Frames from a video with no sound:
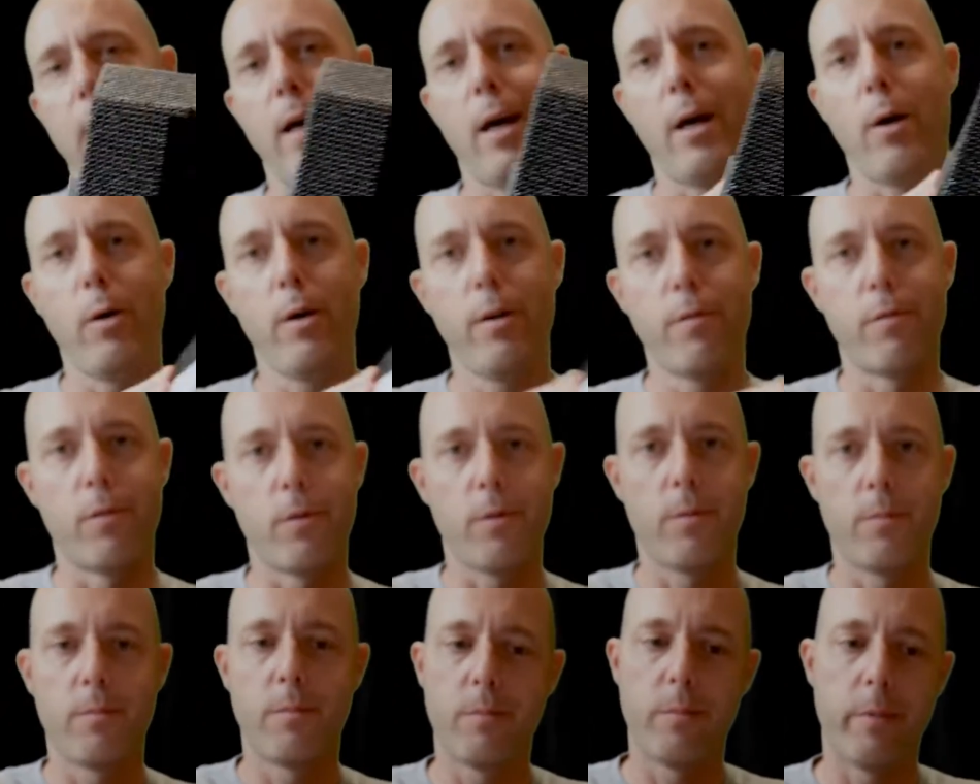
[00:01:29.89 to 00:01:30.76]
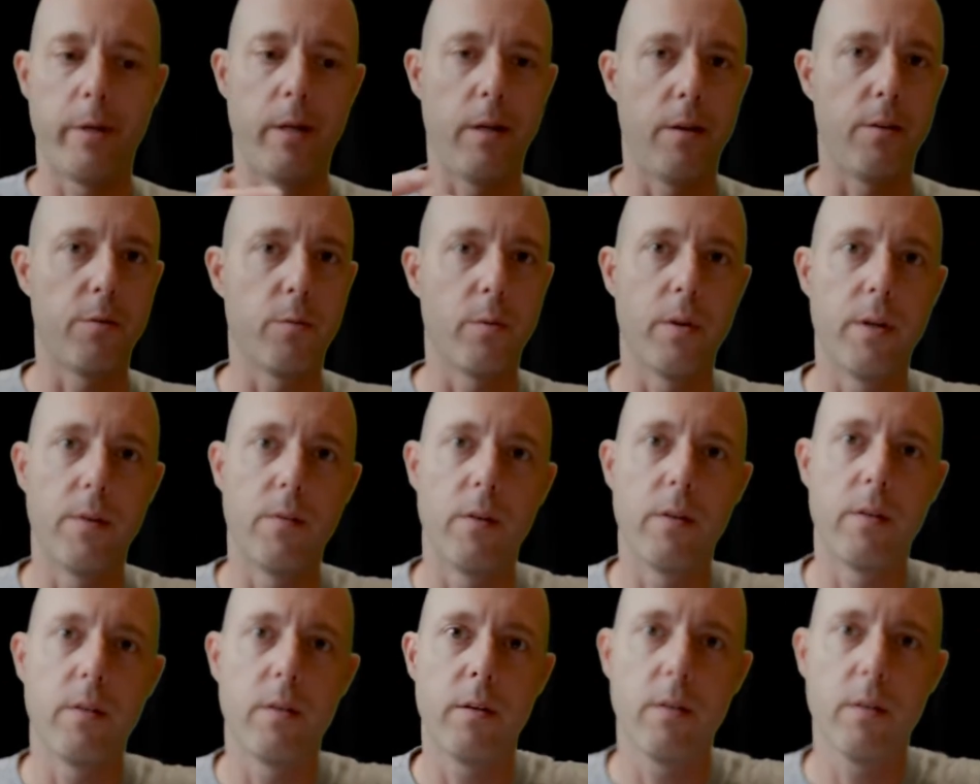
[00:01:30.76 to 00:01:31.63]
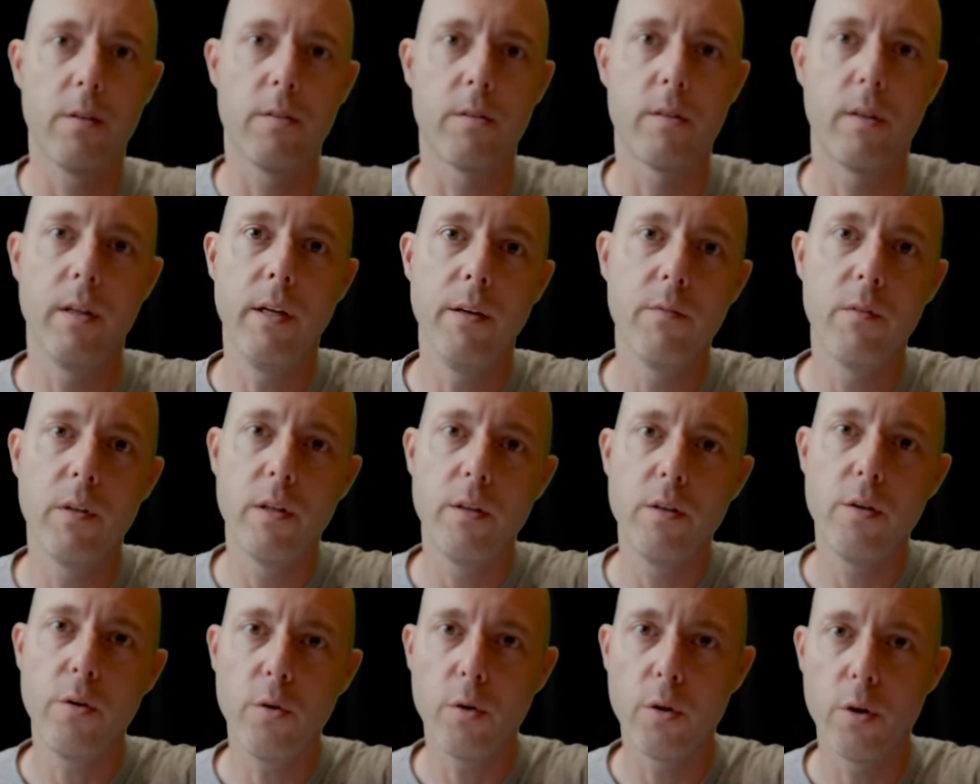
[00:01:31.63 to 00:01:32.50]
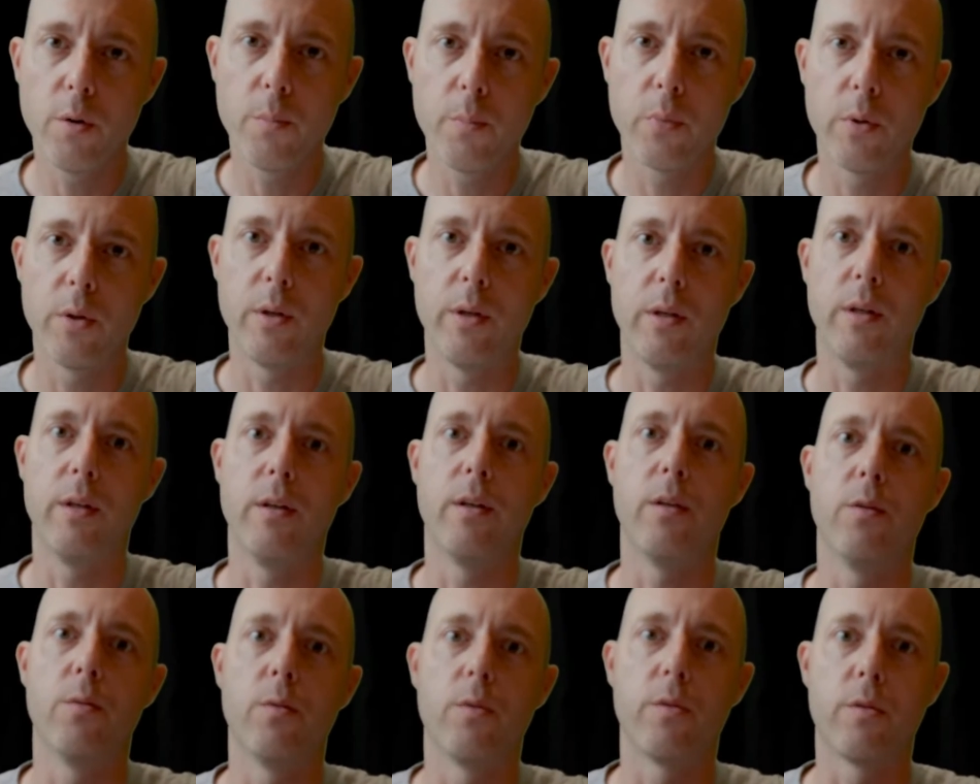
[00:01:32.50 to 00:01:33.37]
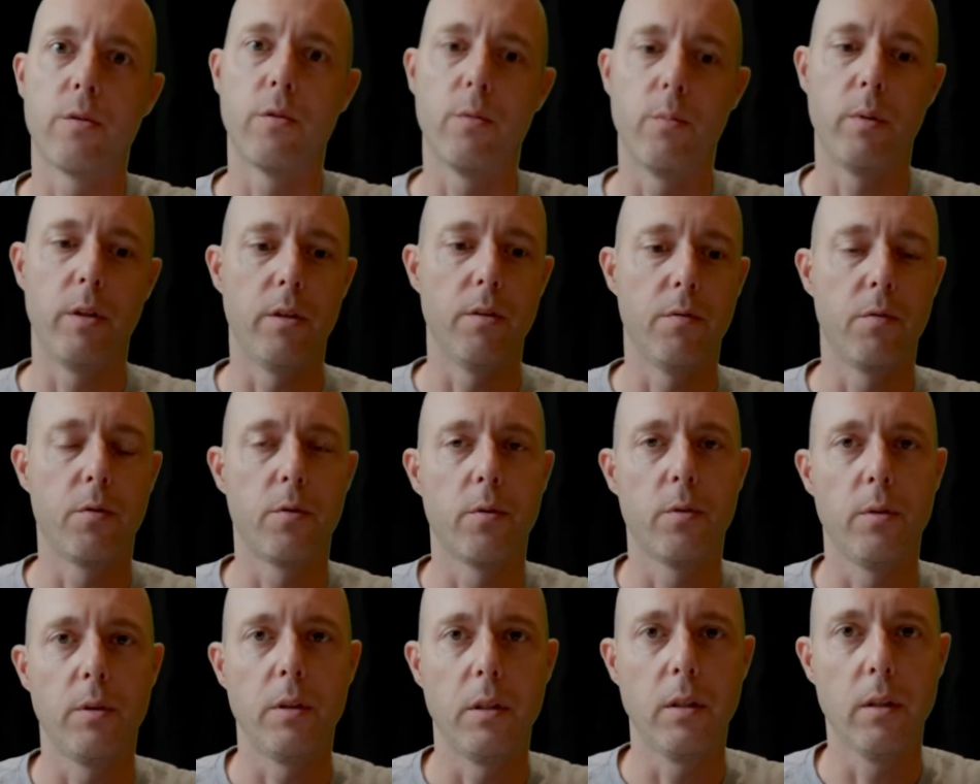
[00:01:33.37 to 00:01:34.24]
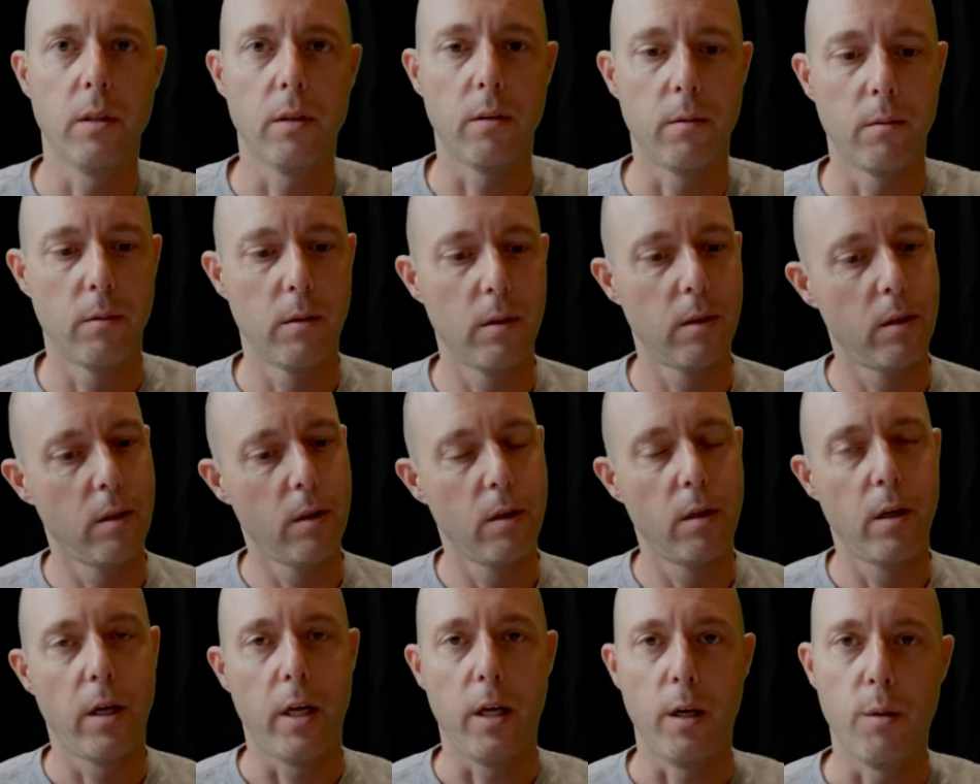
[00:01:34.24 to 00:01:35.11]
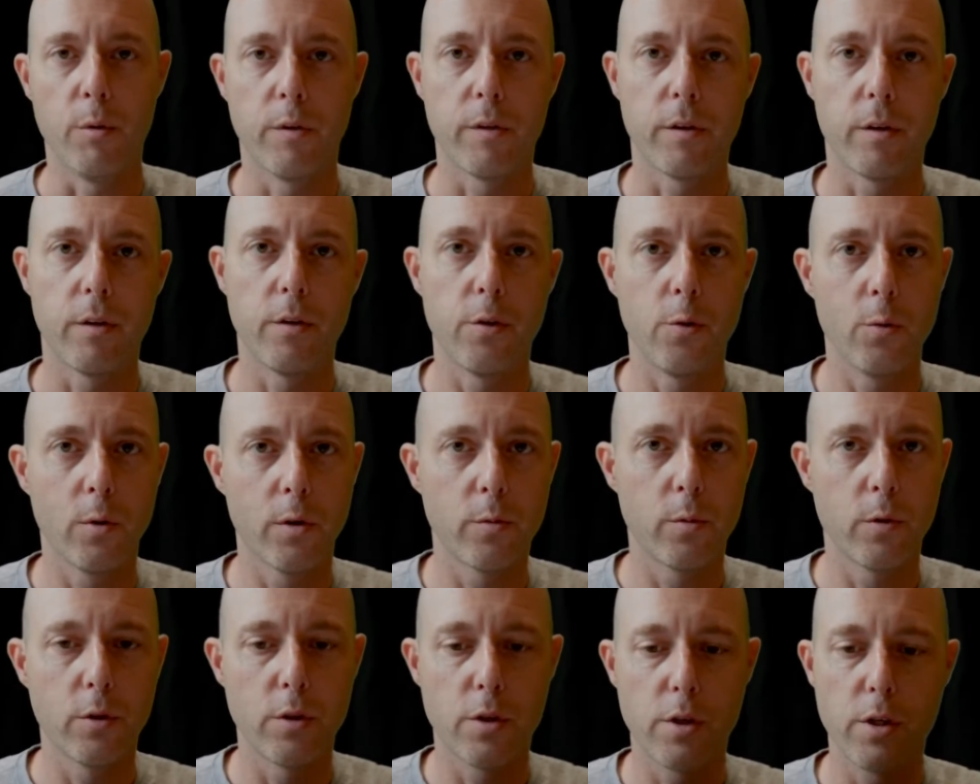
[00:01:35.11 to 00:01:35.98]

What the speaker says: However, as with everything else, living in Europe, it was going to be difficult to get. Amazon US wouldn't